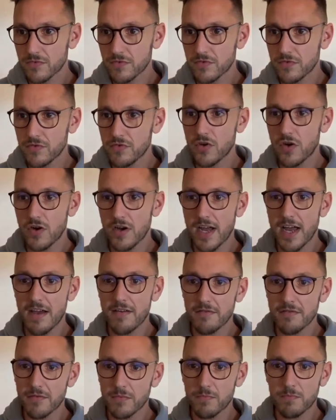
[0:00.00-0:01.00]
not
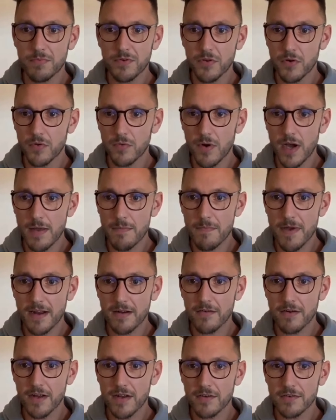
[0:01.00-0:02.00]
have a pure white
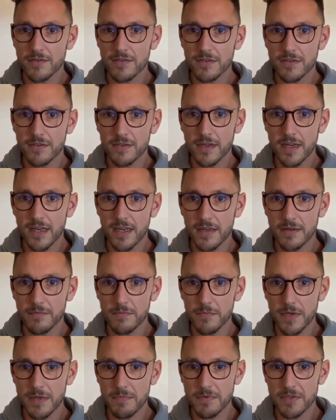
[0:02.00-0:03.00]
background, and I'd
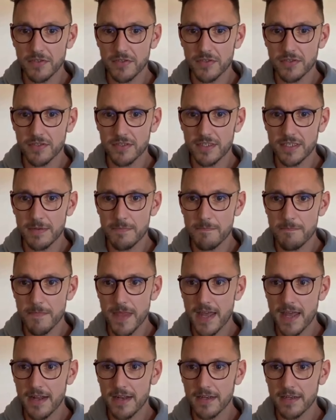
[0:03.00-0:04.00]
maybe just dim
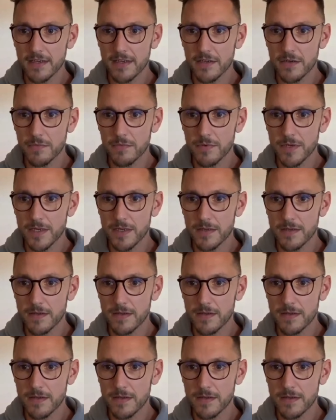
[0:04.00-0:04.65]
that a little bit,